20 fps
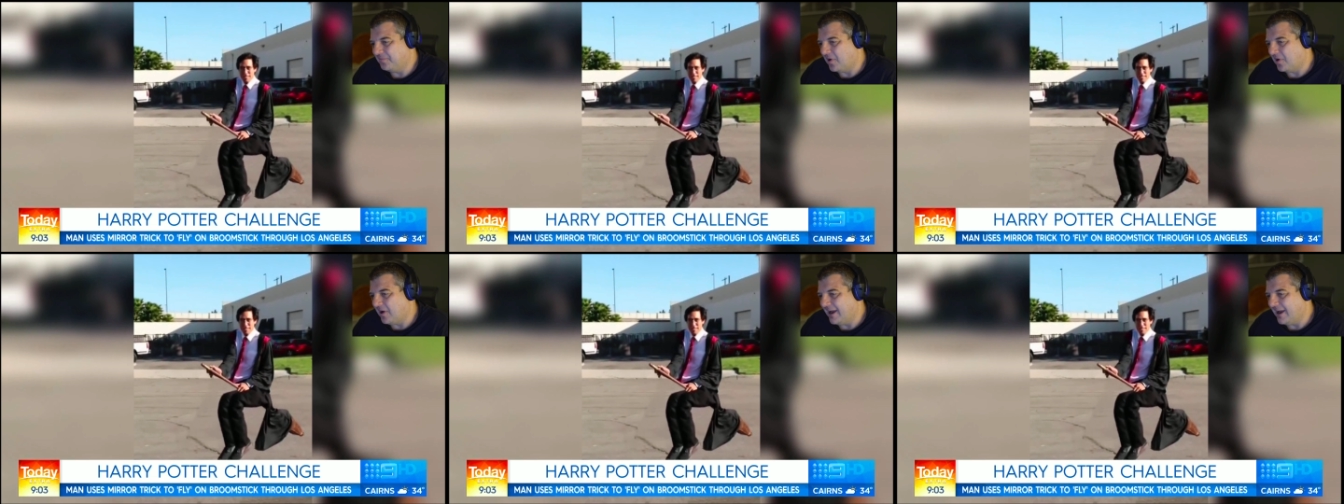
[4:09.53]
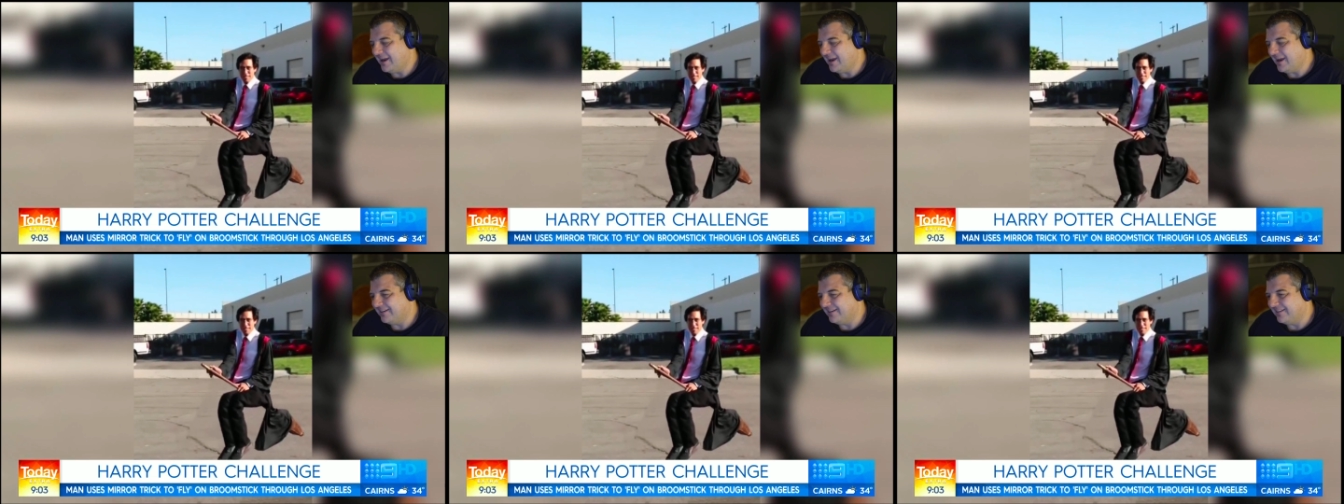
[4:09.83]

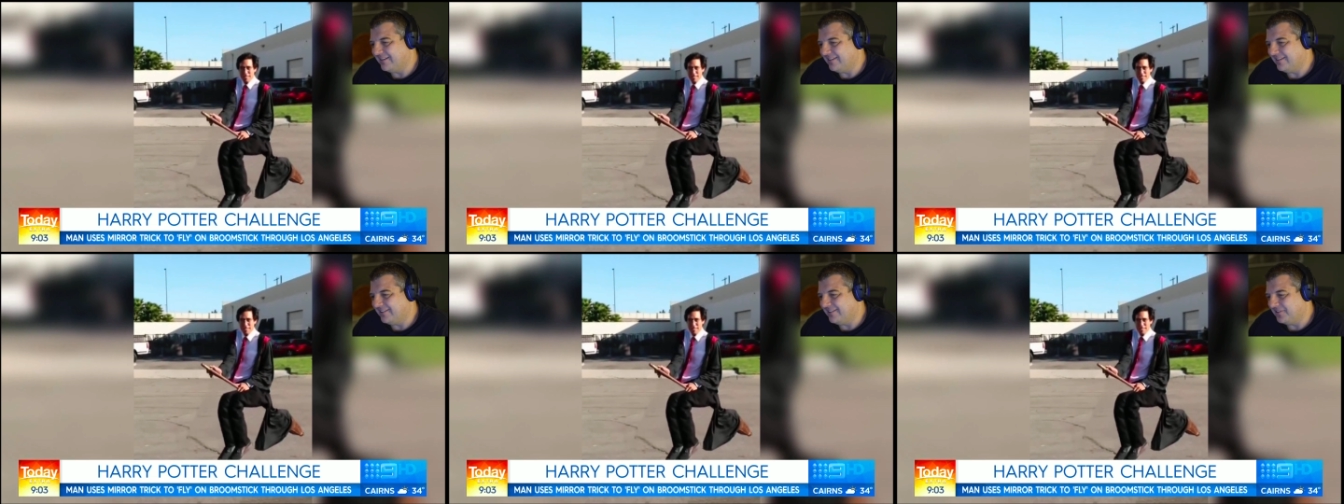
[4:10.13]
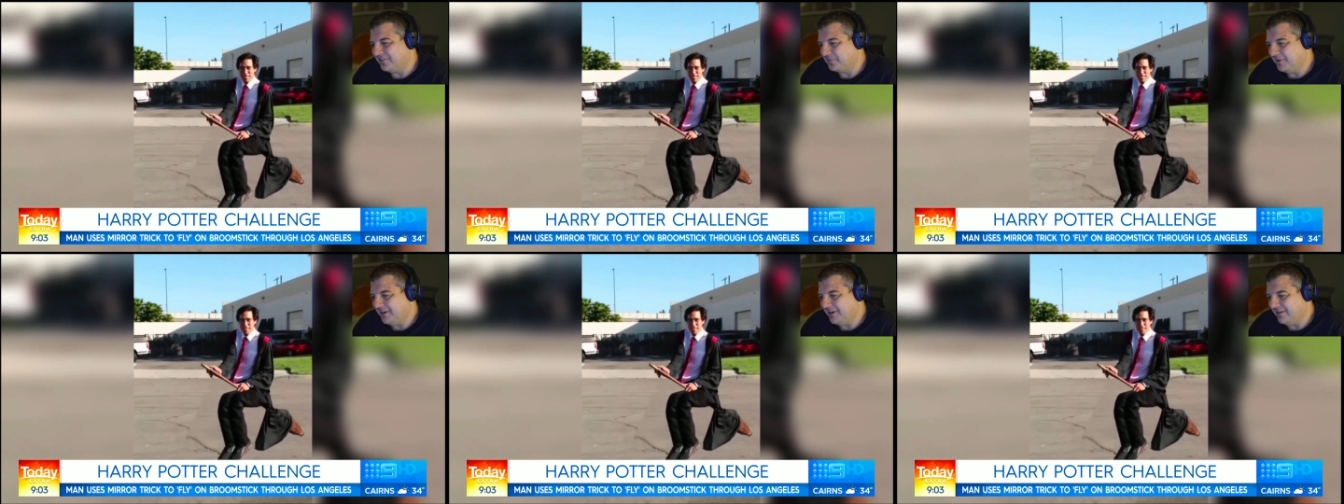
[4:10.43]
behind.
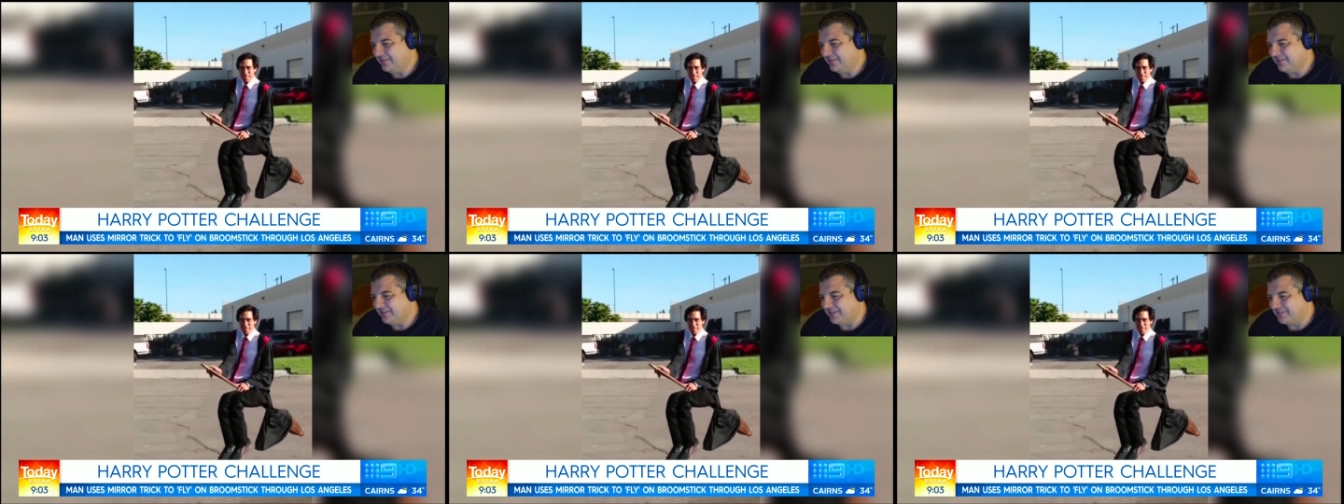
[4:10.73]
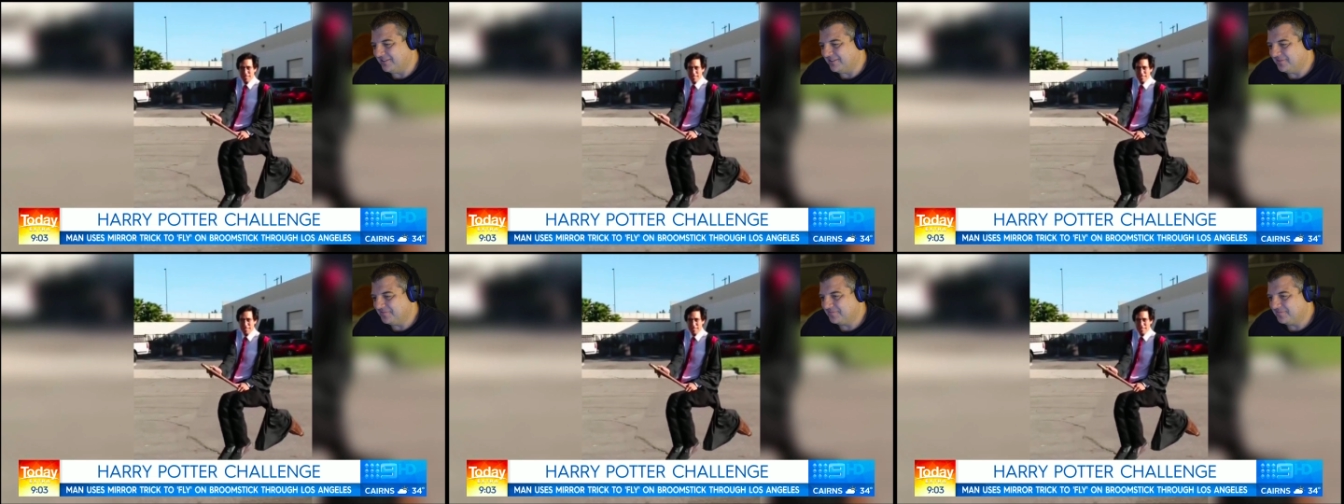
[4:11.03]
It's weird, isn't
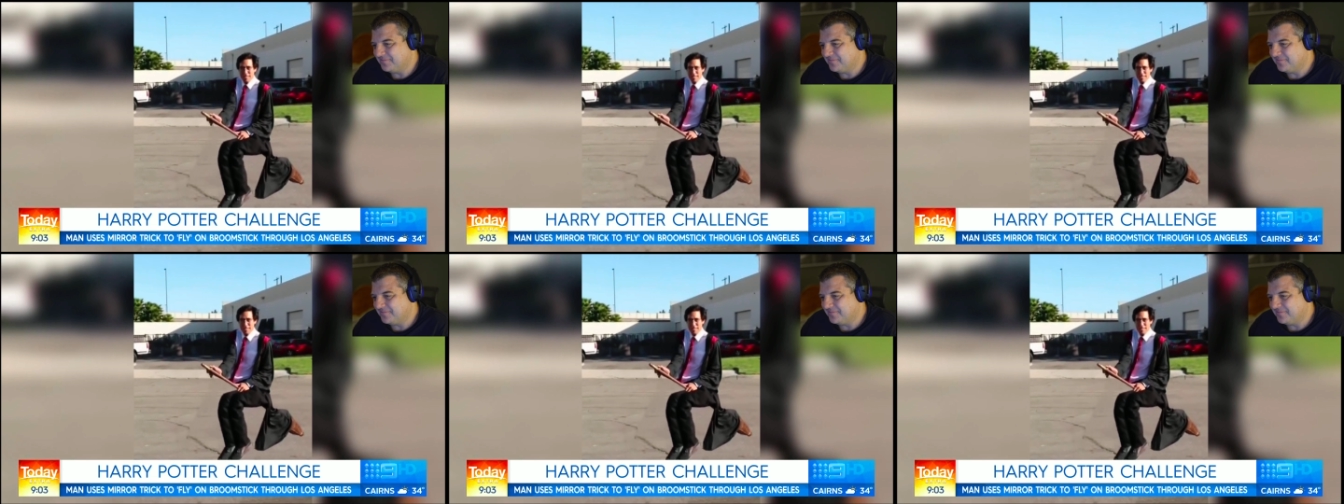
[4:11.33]
it?